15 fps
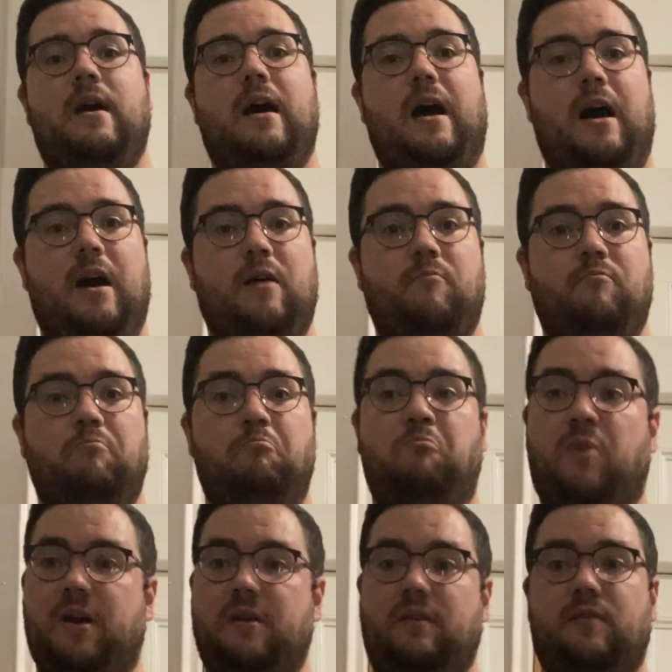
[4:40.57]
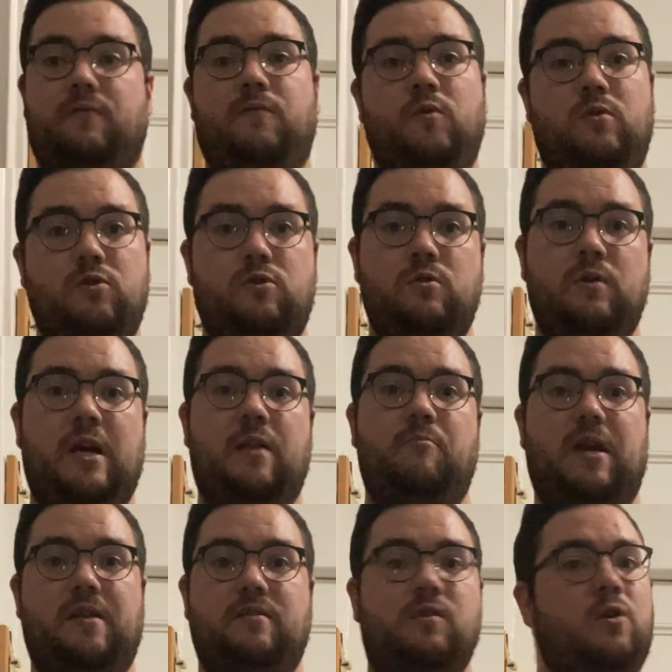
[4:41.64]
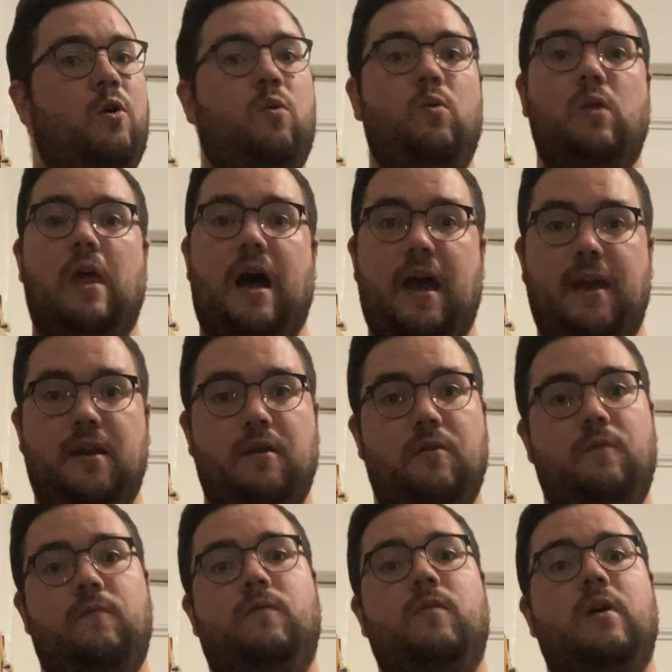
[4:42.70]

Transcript: But Fukujuen makes their own line of